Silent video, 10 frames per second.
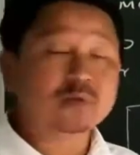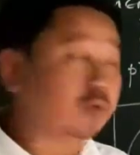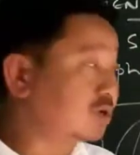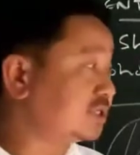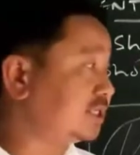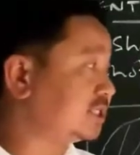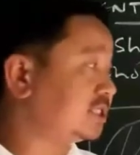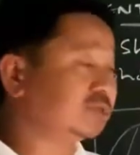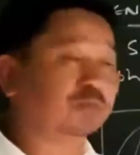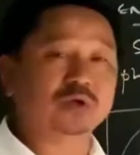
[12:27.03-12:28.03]
Photosynthesis
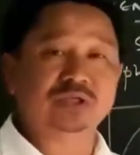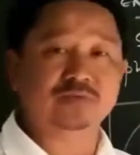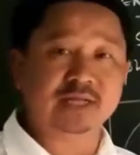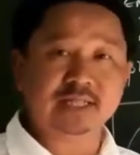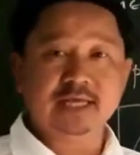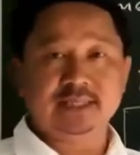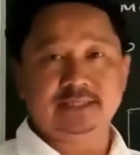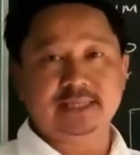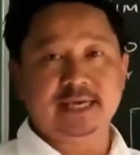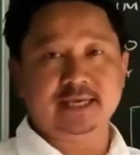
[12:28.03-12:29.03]
is possible
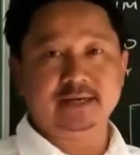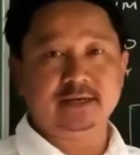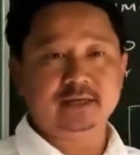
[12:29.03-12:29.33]
there.